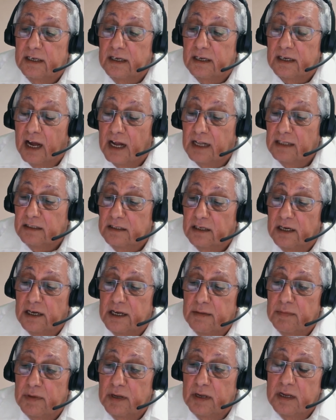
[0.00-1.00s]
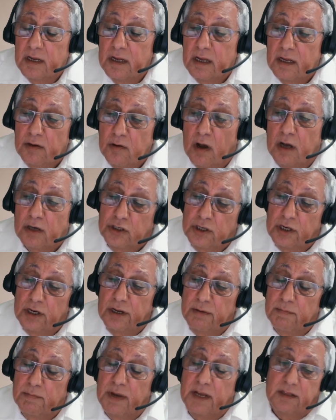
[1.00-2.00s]
runtime, you
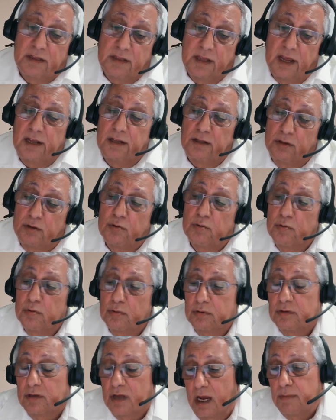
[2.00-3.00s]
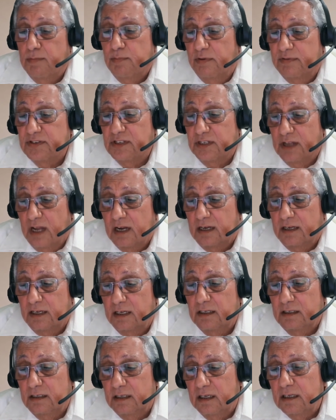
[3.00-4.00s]
actually maintain two types of struct
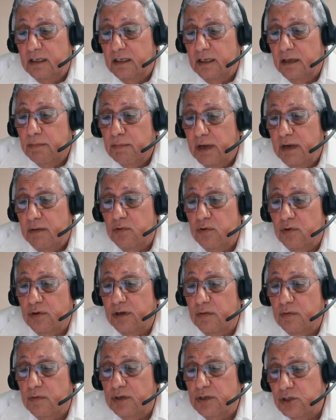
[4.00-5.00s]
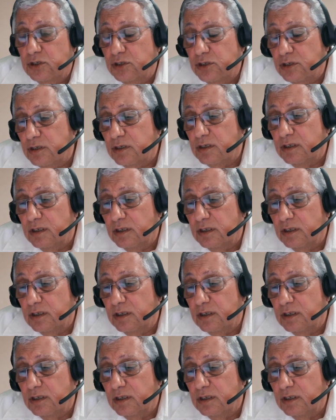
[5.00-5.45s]
in the memory, which